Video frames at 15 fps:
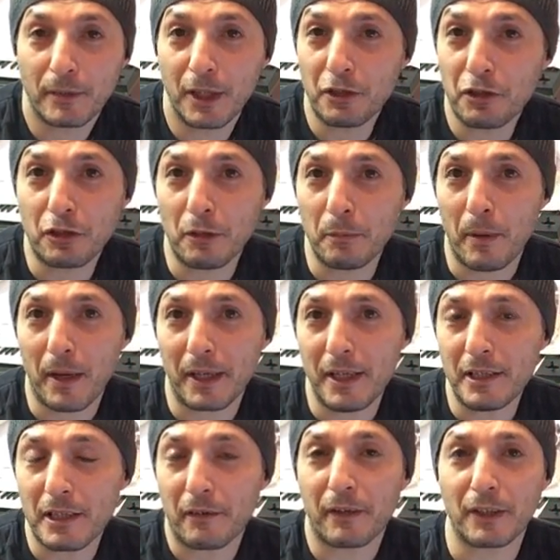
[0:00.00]
Digital
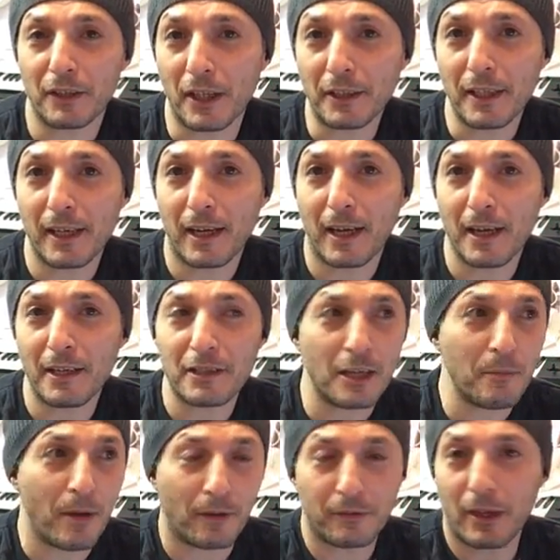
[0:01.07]
plugins, I've got nothing against
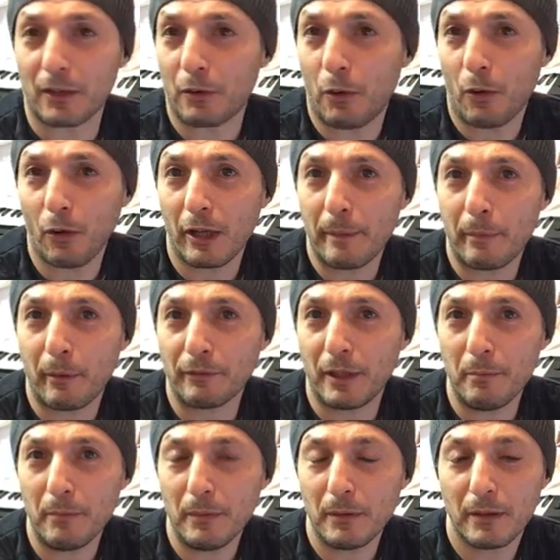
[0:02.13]
them. I've got a whole heap
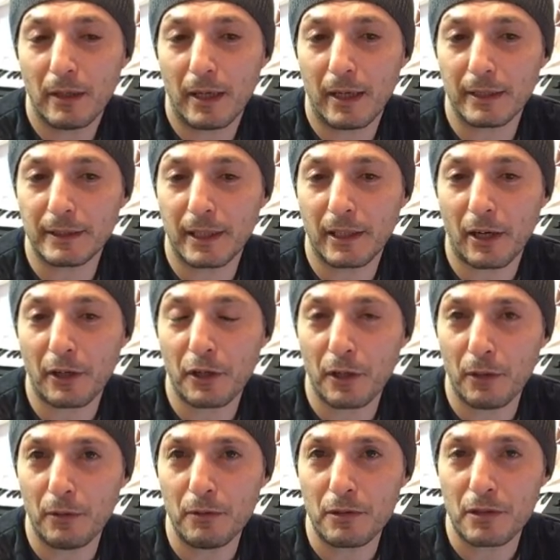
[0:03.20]
of them that I
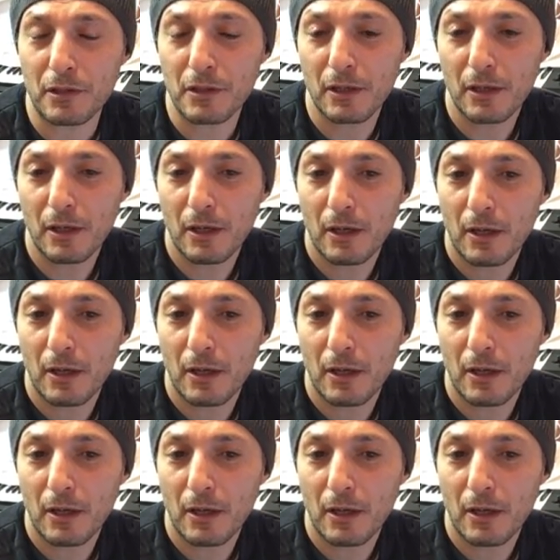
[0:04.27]
use.